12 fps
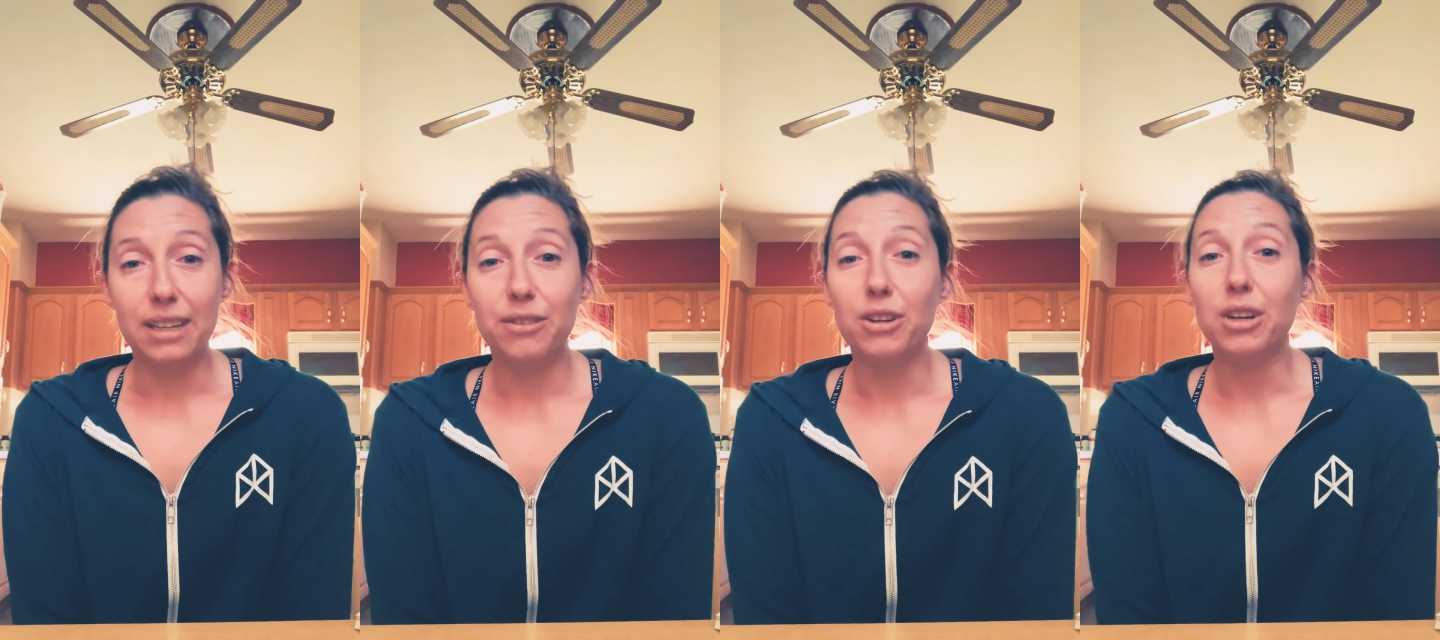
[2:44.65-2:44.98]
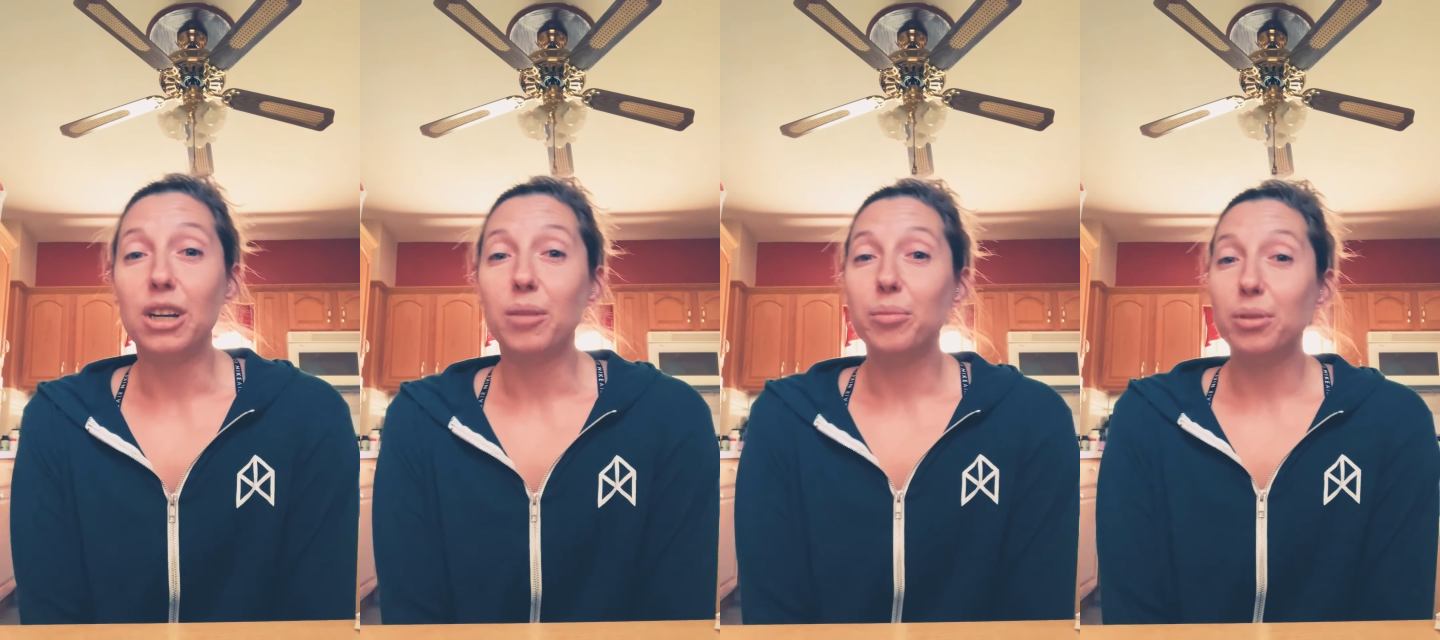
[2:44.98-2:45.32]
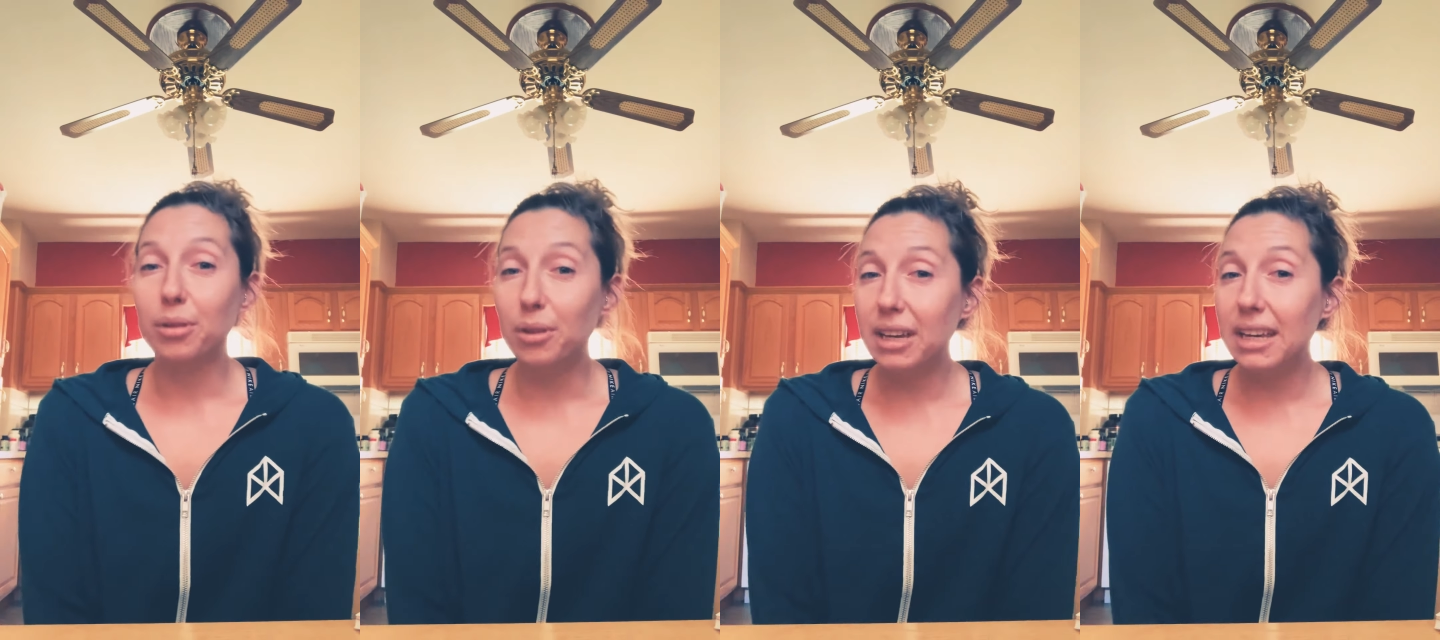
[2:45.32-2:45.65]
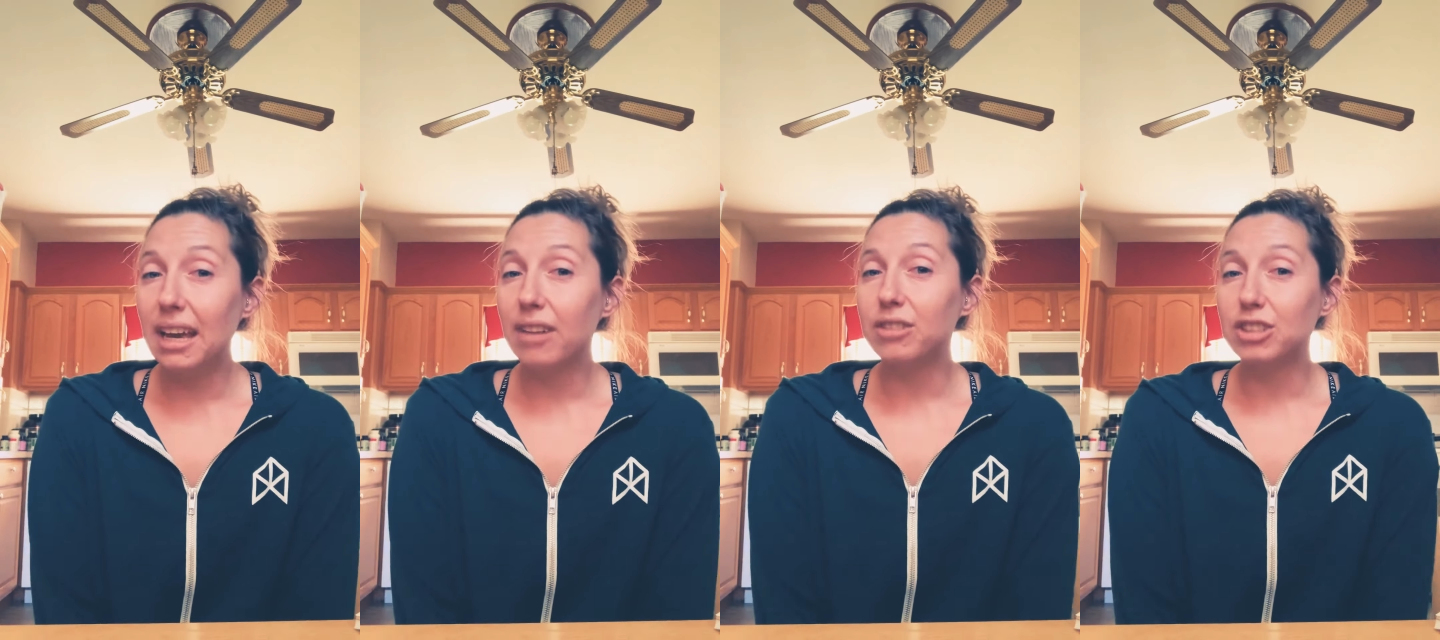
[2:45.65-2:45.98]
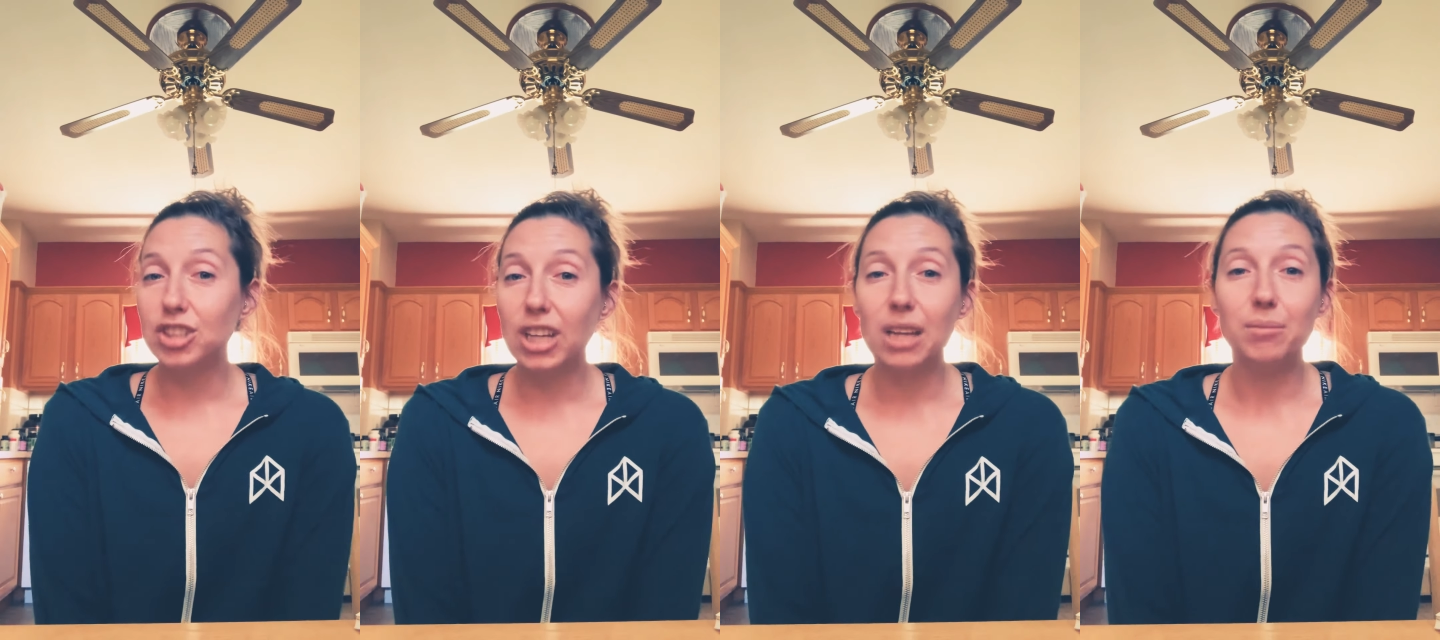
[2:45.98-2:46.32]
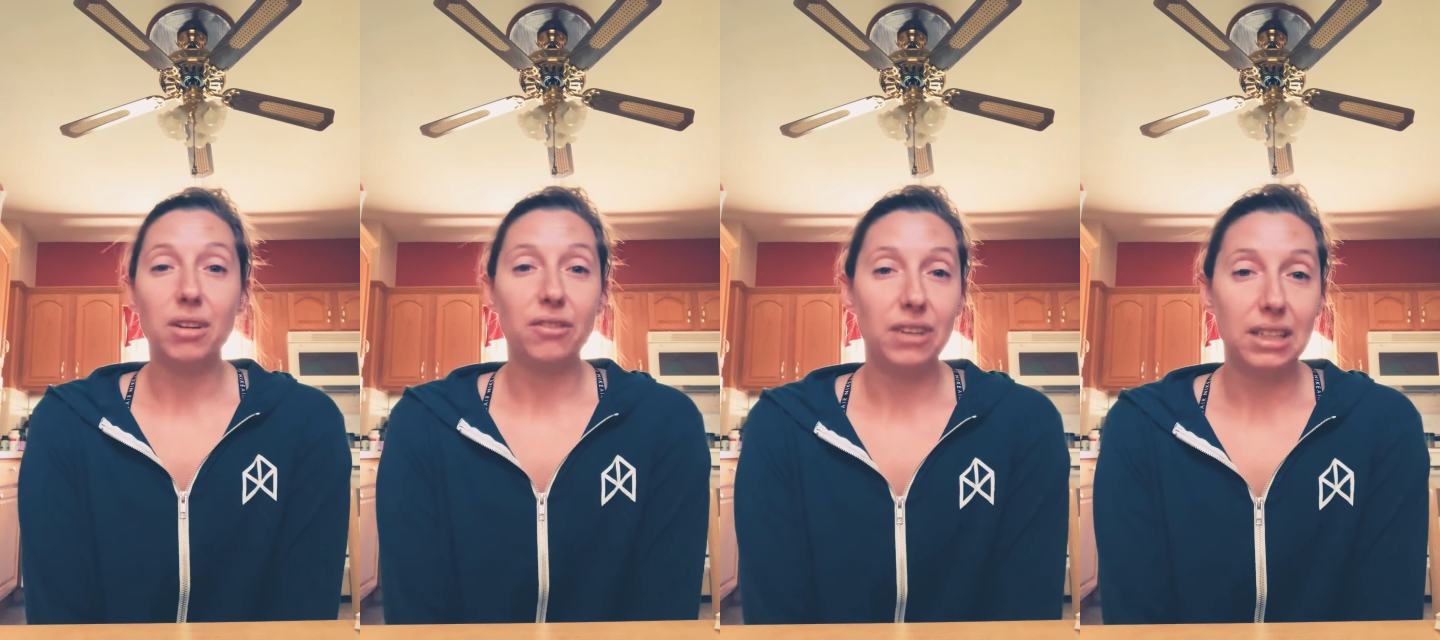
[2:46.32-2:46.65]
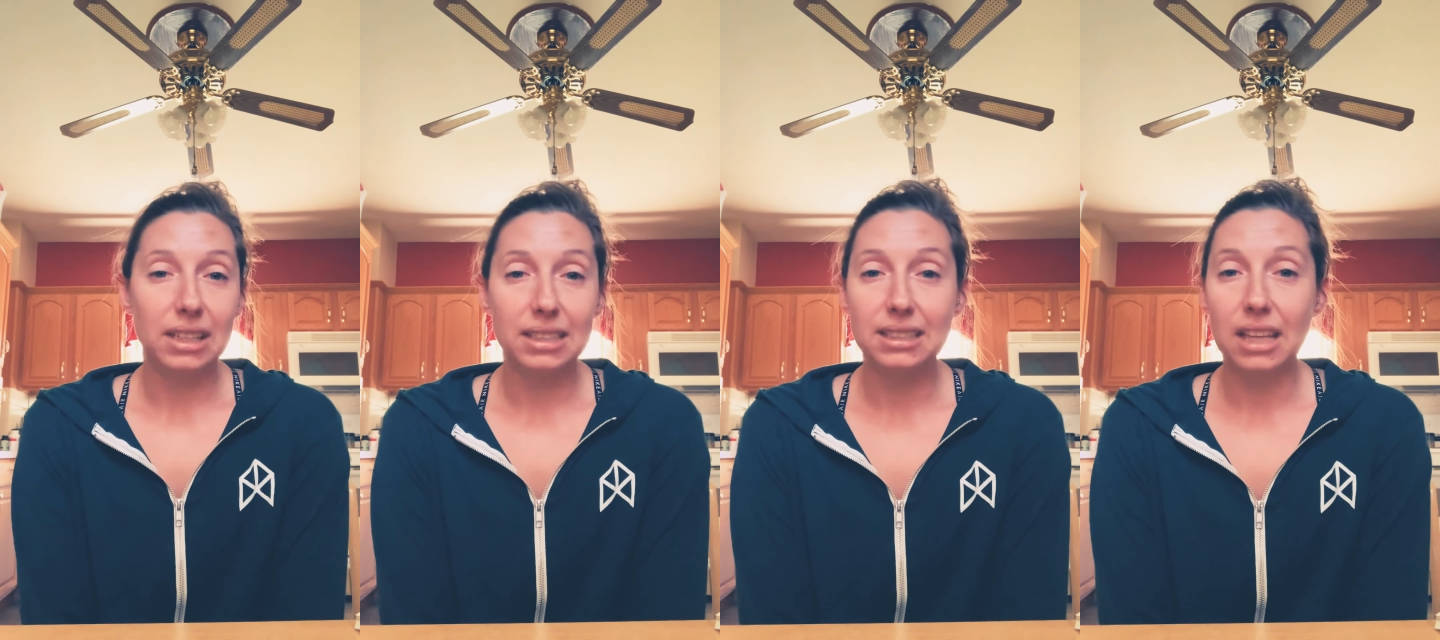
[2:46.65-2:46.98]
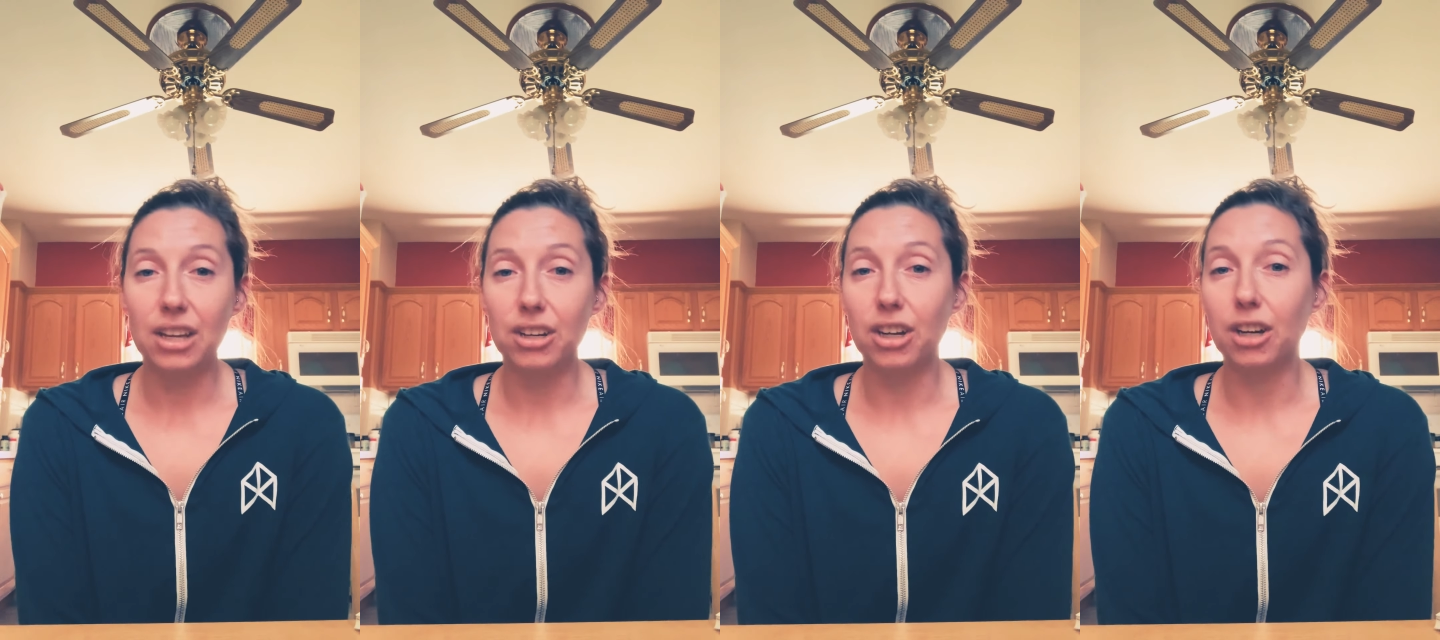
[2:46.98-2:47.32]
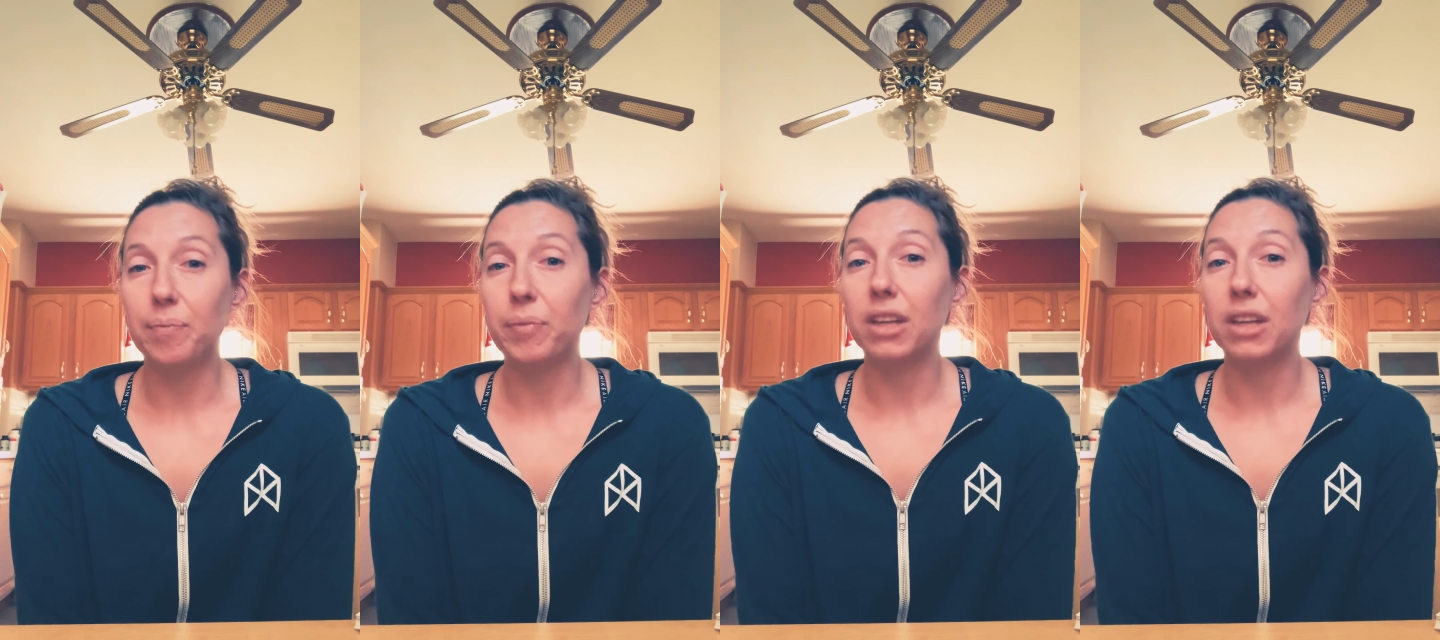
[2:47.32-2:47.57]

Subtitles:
If you're an employee of a gym, a fitness center,